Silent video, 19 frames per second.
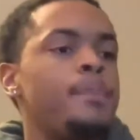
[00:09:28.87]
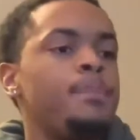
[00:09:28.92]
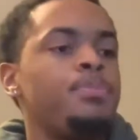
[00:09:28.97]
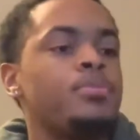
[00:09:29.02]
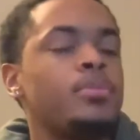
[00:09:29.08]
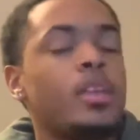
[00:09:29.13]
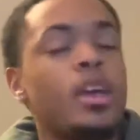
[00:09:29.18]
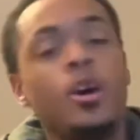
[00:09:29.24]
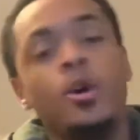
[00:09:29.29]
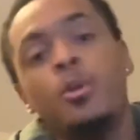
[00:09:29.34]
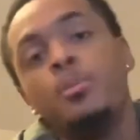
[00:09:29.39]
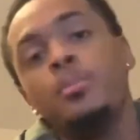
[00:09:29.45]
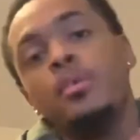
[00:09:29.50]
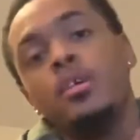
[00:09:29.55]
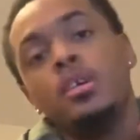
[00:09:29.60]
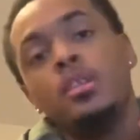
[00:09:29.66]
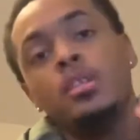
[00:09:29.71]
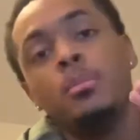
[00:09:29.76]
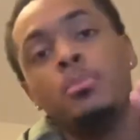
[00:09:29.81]
help
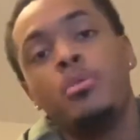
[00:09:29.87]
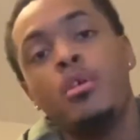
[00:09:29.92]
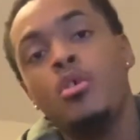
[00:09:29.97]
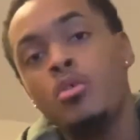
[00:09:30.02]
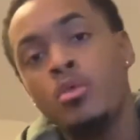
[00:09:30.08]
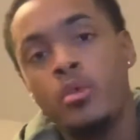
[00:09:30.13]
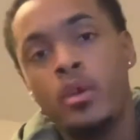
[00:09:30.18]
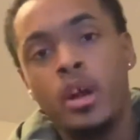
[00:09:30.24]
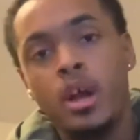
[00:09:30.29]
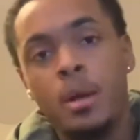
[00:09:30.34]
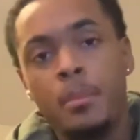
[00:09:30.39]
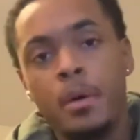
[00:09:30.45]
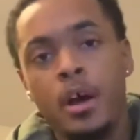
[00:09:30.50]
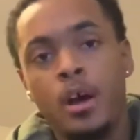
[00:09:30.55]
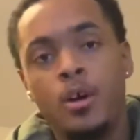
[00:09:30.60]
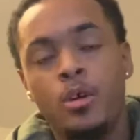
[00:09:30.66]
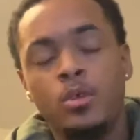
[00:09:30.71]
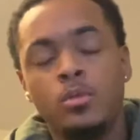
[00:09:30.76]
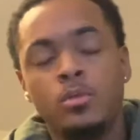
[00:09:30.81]
the program
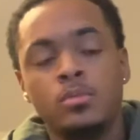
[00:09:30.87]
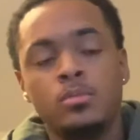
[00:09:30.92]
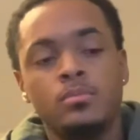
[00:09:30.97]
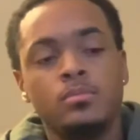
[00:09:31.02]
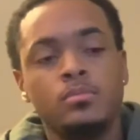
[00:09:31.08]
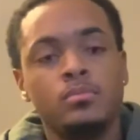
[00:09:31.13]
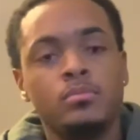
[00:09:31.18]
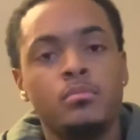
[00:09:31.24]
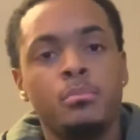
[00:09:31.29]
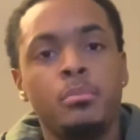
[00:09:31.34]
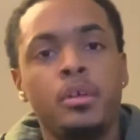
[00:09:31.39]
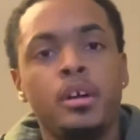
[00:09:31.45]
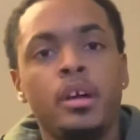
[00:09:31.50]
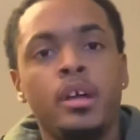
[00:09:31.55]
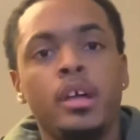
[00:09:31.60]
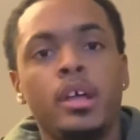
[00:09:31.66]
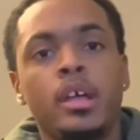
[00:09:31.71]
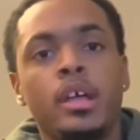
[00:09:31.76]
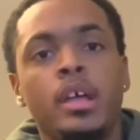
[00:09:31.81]
out, but
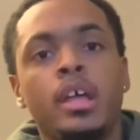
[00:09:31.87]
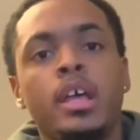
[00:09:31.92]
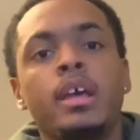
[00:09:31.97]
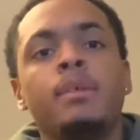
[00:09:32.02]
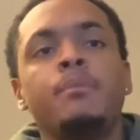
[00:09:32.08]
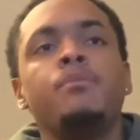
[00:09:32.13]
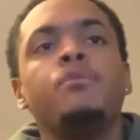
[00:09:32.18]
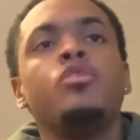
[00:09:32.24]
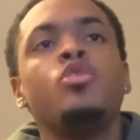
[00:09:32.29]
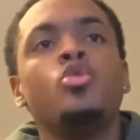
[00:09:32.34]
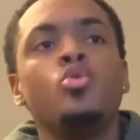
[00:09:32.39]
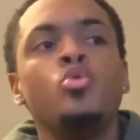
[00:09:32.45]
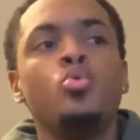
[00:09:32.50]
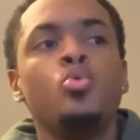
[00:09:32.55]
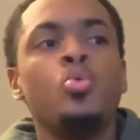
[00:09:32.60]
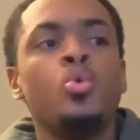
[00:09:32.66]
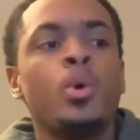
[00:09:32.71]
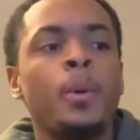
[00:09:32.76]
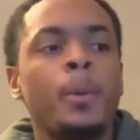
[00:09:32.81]
give
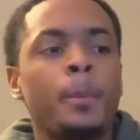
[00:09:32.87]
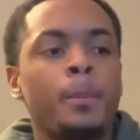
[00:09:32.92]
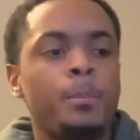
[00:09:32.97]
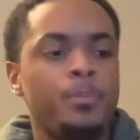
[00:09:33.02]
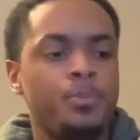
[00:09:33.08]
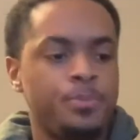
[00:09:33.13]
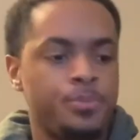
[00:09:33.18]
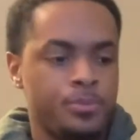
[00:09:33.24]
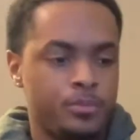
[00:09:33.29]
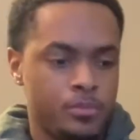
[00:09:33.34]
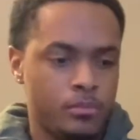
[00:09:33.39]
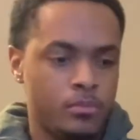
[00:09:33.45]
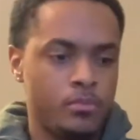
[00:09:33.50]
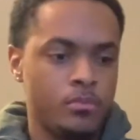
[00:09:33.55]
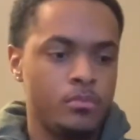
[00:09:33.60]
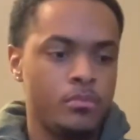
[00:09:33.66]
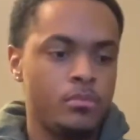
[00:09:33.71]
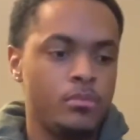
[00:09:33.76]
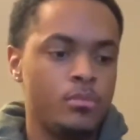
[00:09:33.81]
you
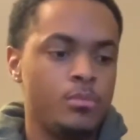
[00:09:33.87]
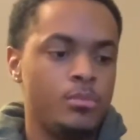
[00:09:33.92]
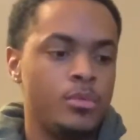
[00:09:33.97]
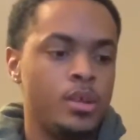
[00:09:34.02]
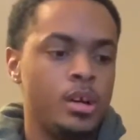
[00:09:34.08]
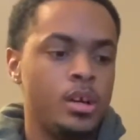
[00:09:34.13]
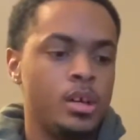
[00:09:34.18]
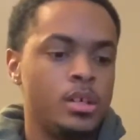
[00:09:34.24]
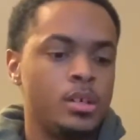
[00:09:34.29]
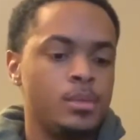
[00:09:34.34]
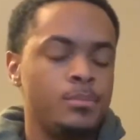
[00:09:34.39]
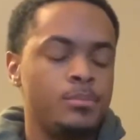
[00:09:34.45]
the